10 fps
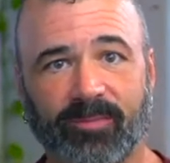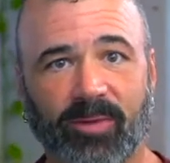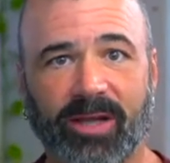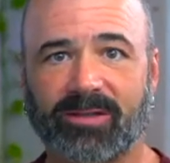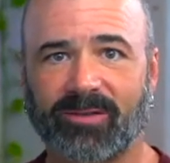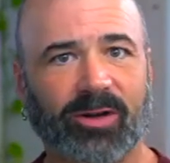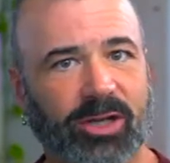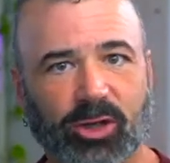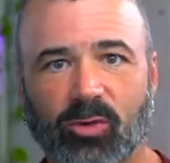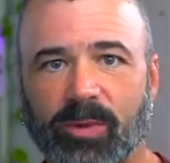That's very
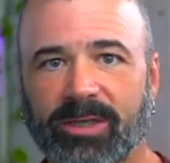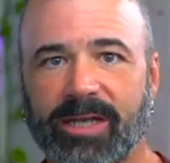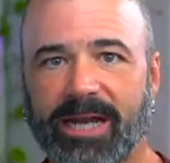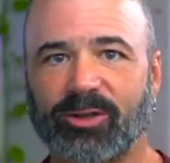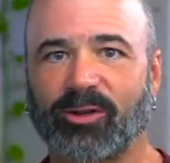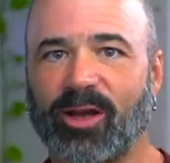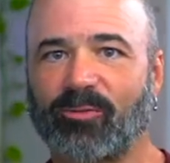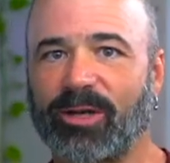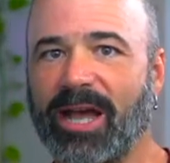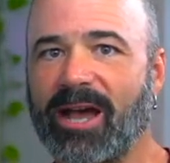human nature that
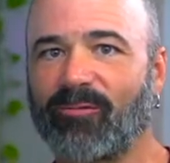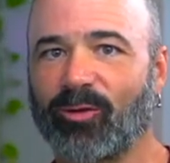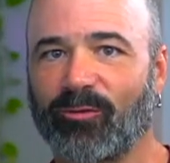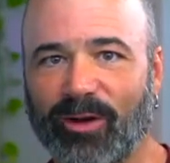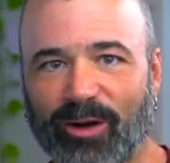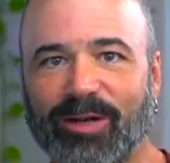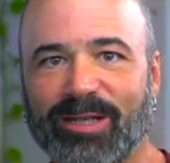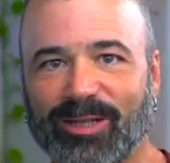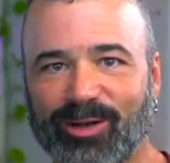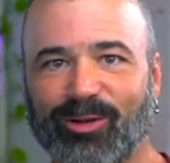we have. We're very
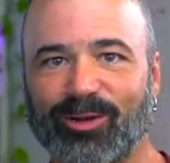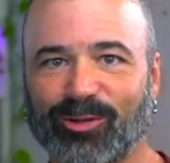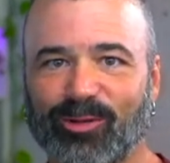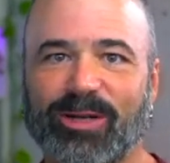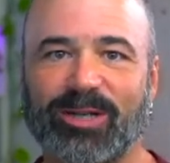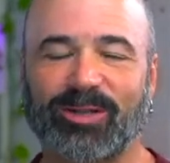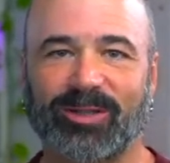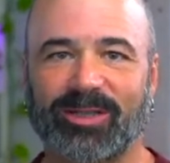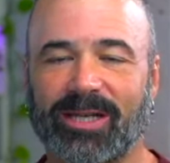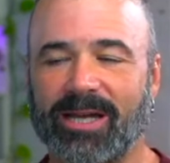social creatures.